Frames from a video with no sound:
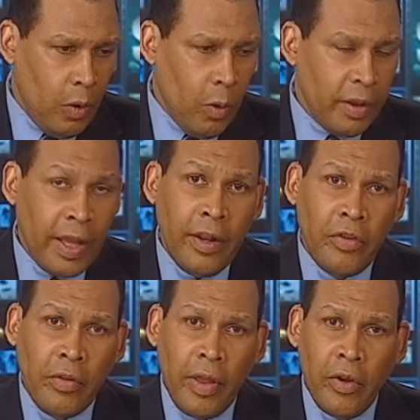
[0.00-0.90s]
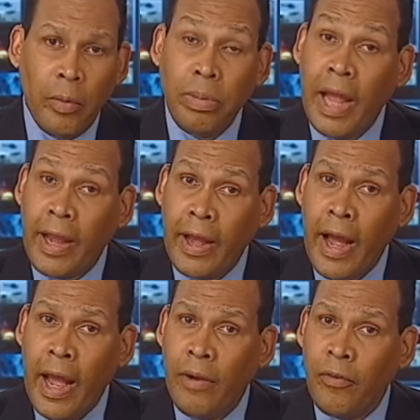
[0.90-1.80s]
Well, it is another black
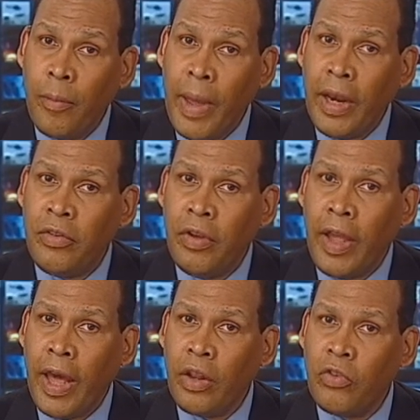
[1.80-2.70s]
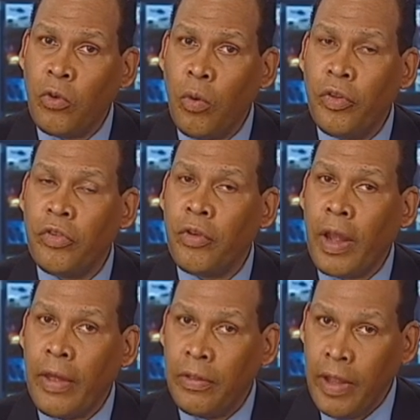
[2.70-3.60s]
eye for Manatee County School
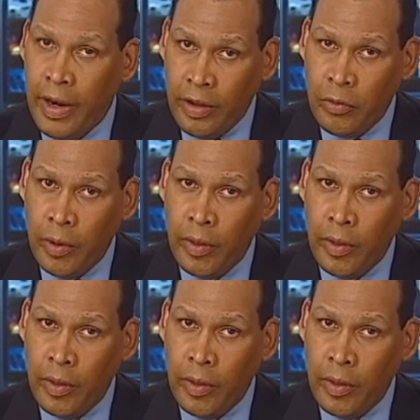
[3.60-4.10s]
District Athletics,